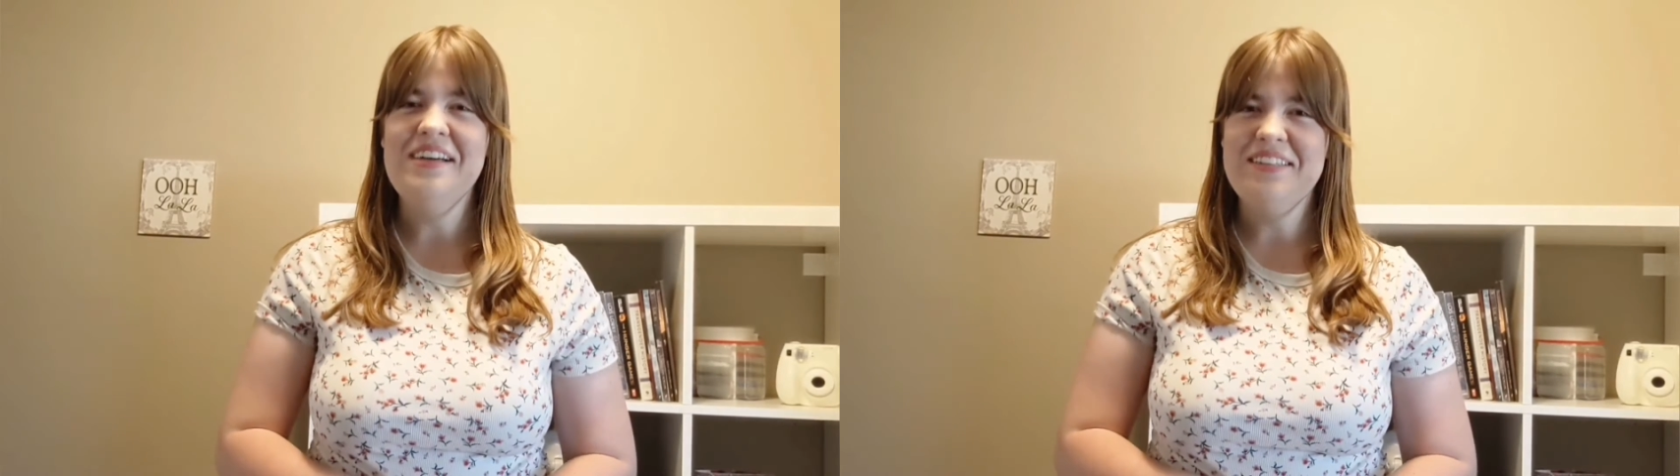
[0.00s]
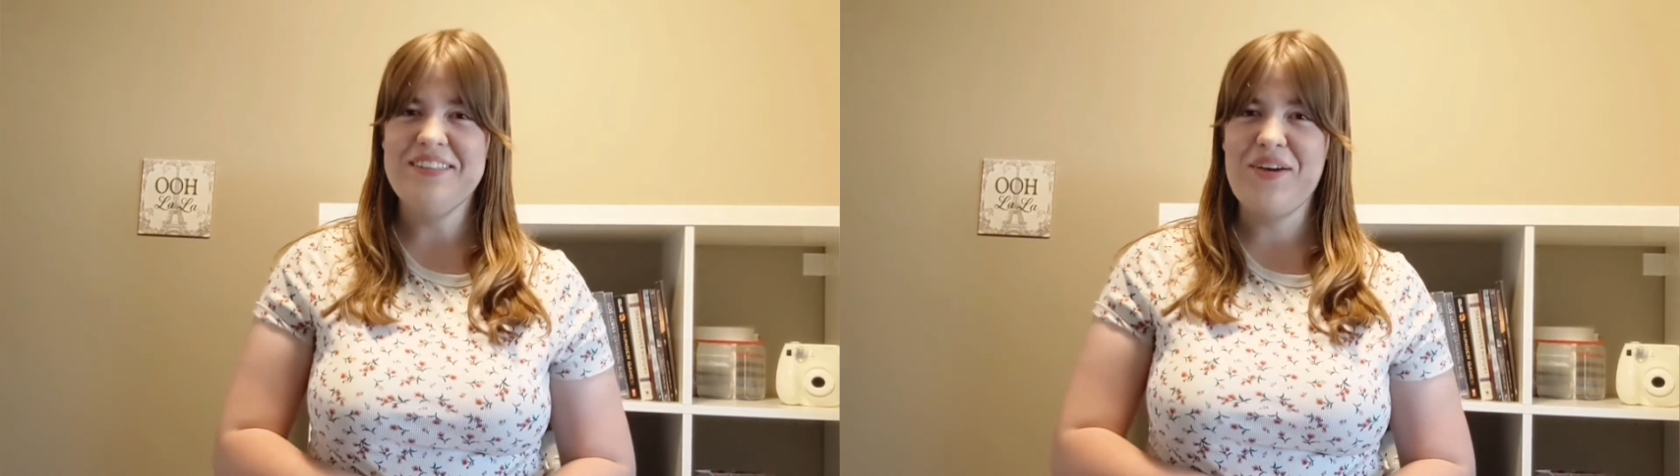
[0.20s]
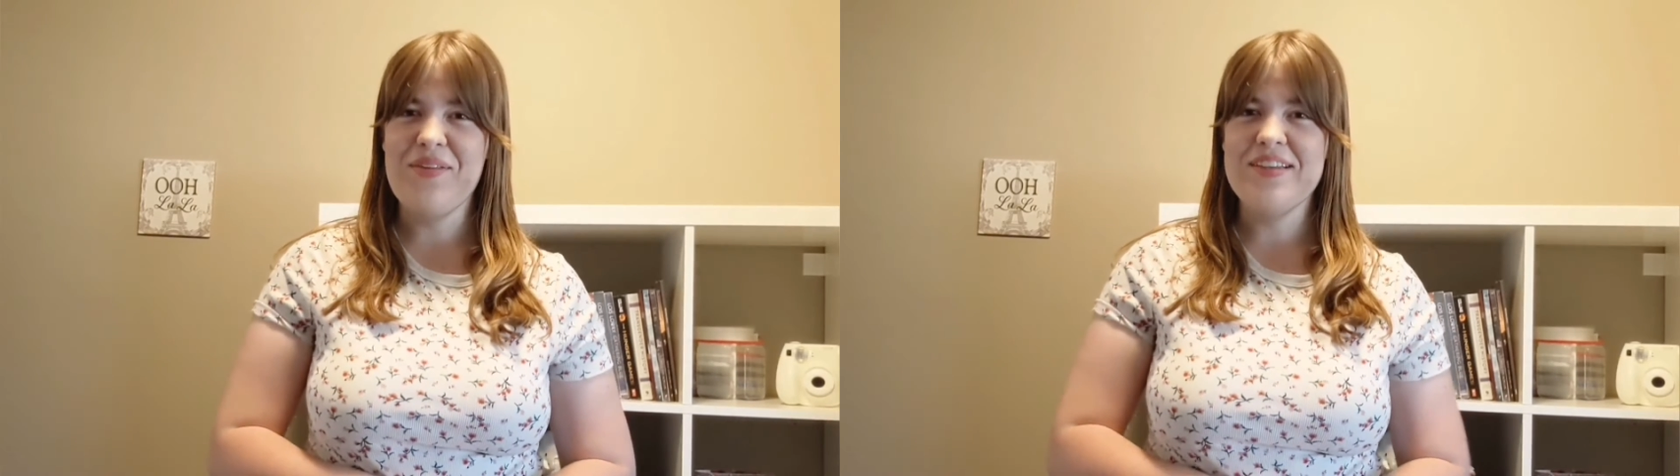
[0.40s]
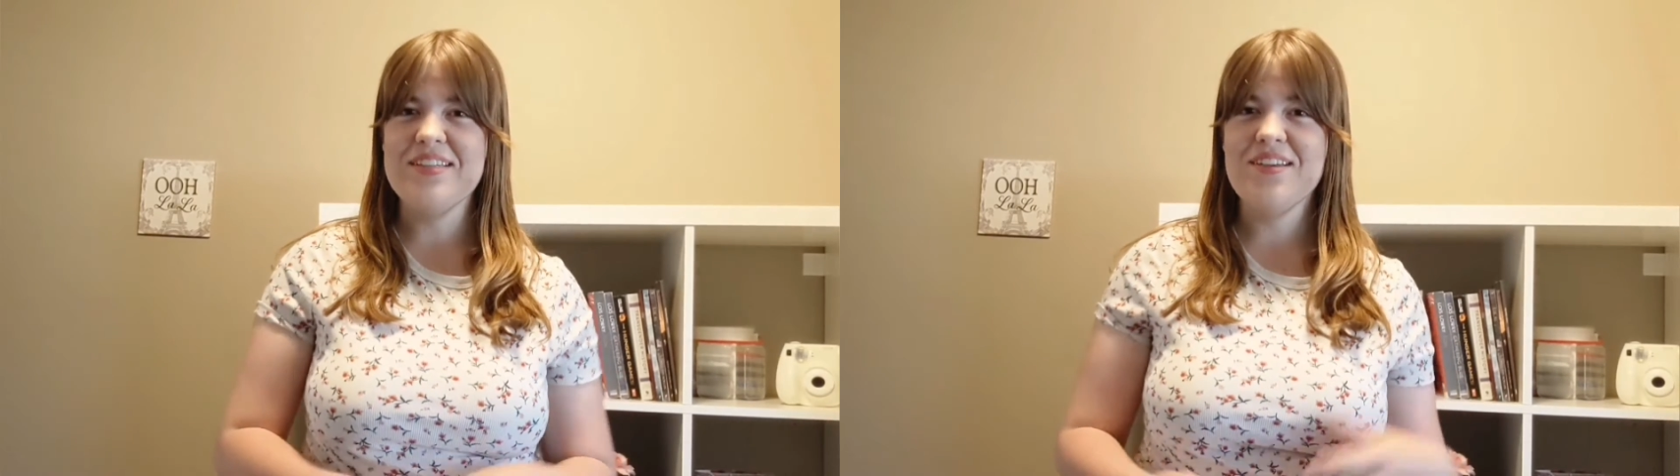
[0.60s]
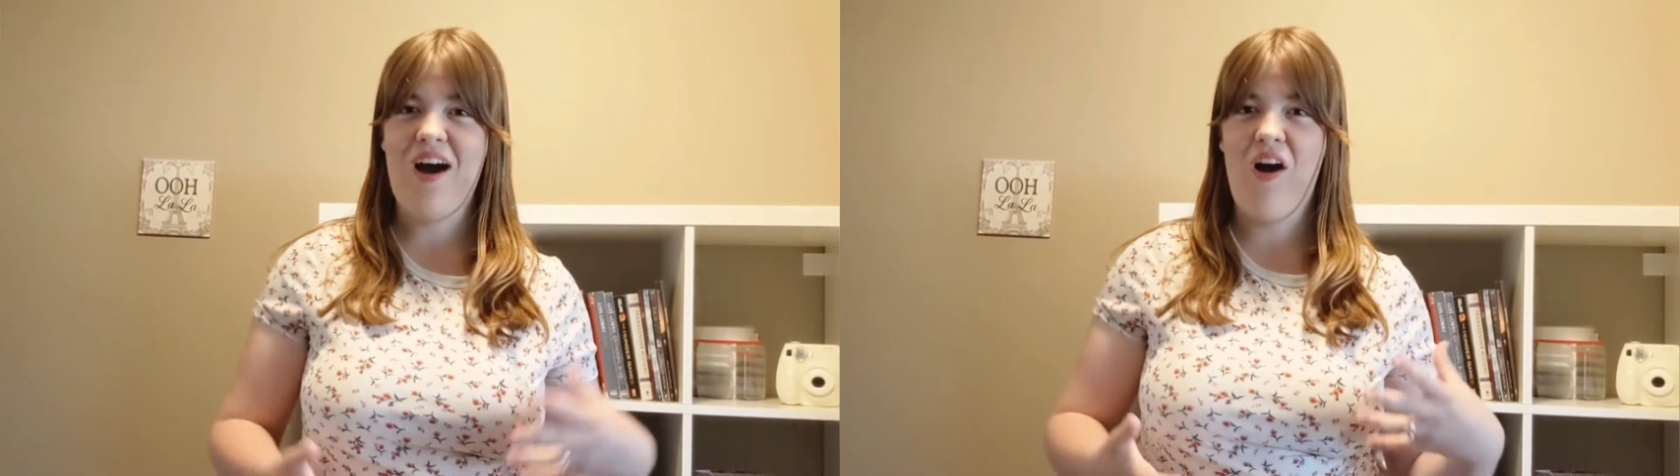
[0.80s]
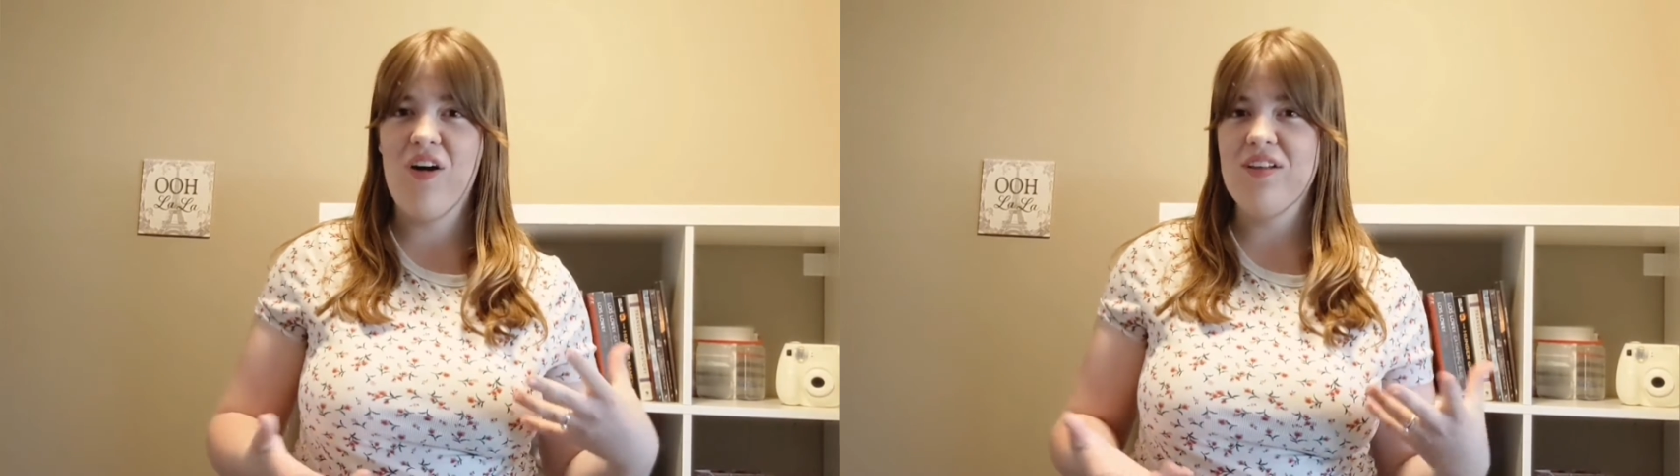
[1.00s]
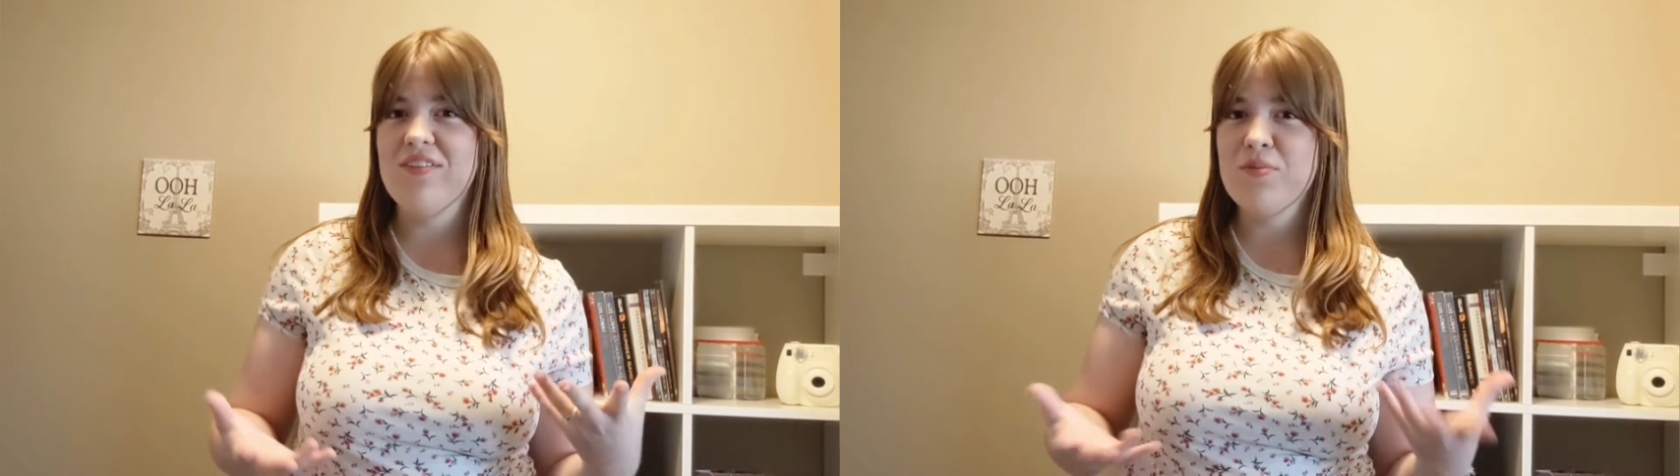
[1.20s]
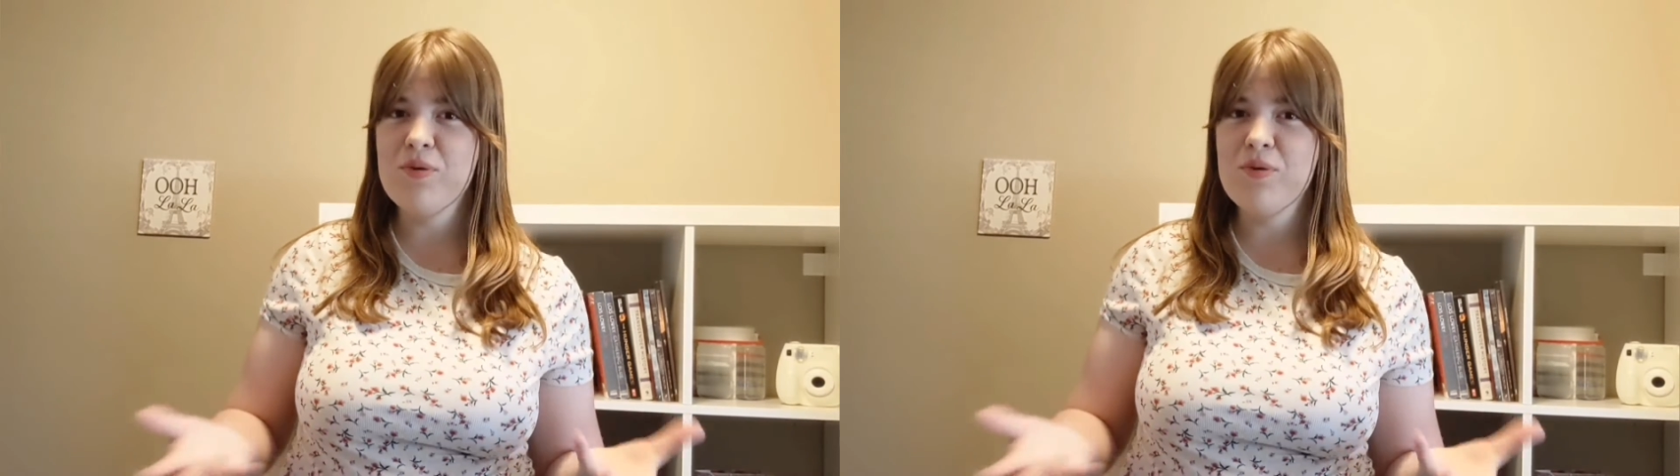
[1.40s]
So this is all of the